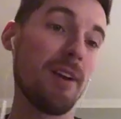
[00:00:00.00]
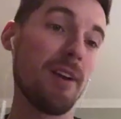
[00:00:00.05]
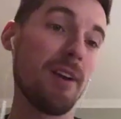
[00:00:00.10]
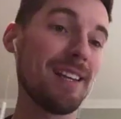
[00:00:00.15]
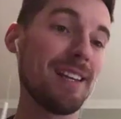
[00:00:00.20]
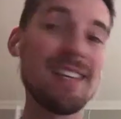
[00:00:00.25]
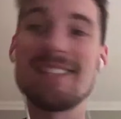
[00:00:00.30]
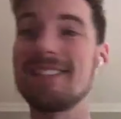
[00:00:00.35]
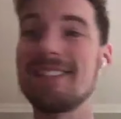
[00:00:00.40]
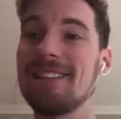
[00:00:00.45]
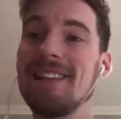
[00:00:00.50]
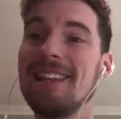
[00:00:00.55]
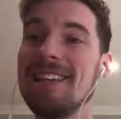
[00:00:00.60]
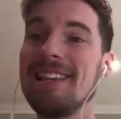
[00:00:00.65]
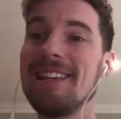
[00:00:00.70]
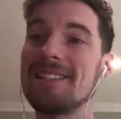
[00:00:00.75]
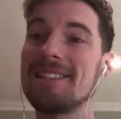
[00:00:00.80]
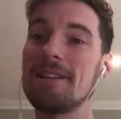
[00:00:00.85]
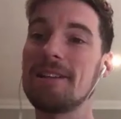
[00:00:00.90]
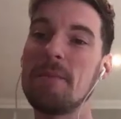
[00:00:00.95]
for at least
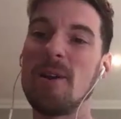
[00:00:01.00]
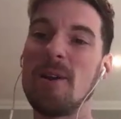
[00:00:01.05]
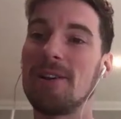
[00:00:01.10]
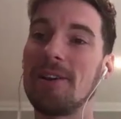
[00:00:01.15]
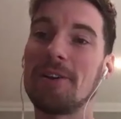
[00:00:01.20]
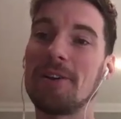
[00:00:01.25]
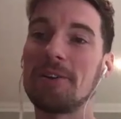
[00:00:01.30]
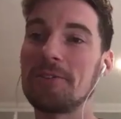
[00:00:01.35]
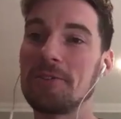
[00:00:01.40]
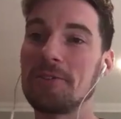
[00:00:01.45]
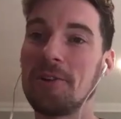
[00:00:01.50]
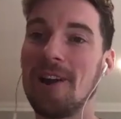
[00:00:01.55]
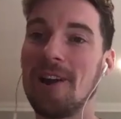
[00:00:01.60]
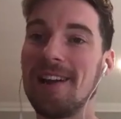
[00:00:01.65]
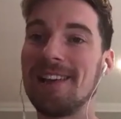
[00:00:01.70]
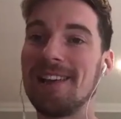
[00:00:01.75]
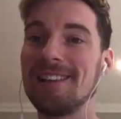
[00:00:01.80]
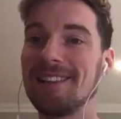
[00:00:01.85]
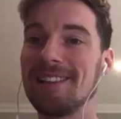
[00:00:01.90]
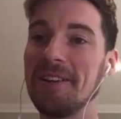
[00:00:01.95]
America got a
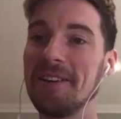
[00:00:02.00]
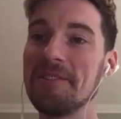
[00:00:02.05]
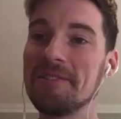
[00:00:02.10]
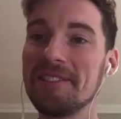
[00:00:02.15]
try, you know?